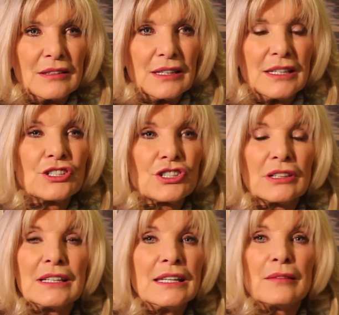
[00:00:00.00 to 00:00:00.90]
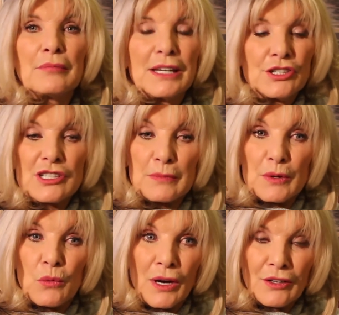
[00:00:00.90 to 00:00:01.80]
initially it might just be
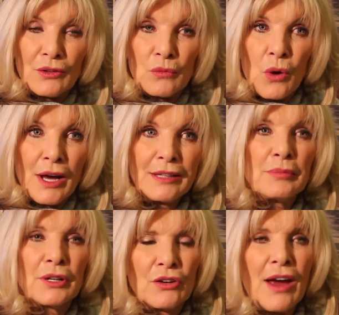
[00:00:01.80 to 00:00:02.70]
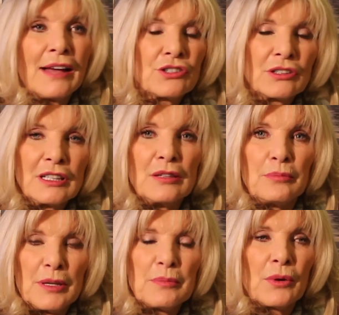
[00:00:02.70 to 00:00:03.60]
one-on-one, but gradually
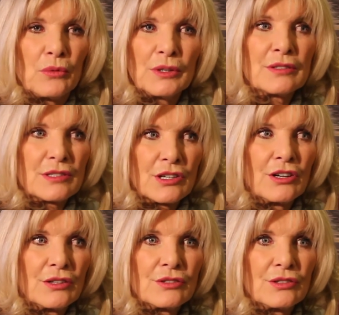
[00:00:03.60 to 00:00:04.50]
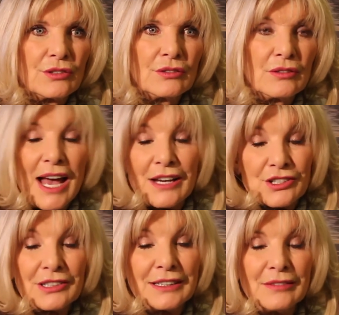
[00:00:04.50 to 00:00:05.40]
people will start to
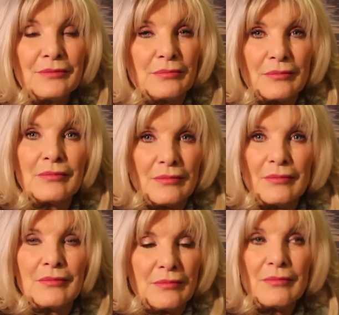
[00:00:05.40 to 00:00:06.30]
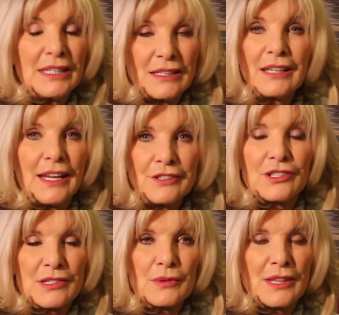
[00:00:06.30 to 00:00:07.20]
actually make
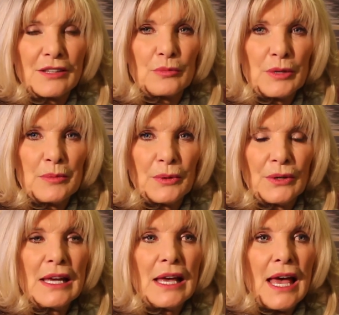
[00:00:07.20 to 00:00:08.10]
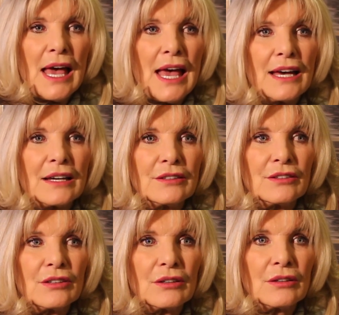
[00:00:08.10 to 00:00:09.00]
connections with other people,
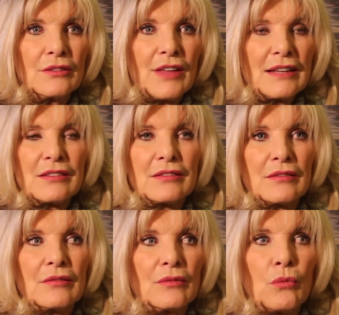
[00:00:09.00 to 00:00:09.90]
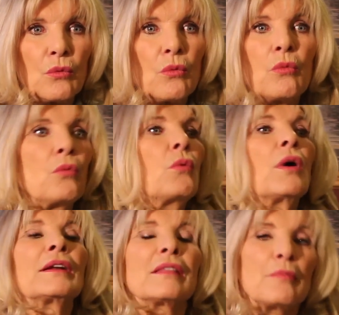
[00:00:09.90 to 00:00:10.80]
and that's
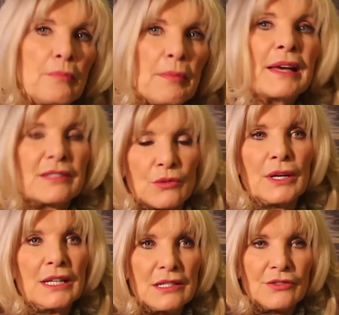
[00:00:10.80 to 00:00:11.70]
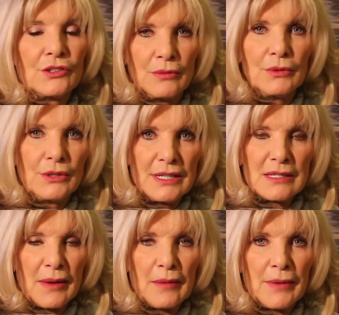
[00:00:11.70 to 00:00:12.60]
one of the best ways for communities
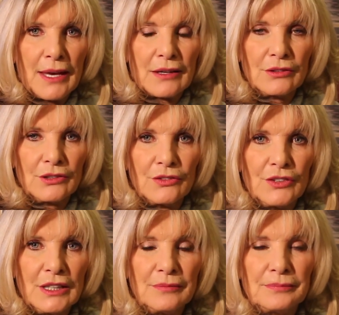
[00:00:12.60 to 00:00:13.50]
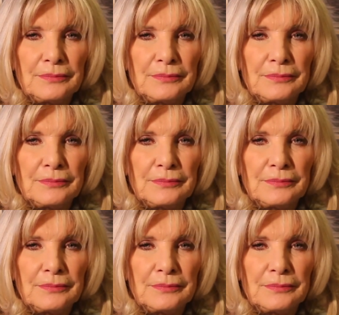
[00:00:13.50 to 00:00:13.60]
to get back on their feet.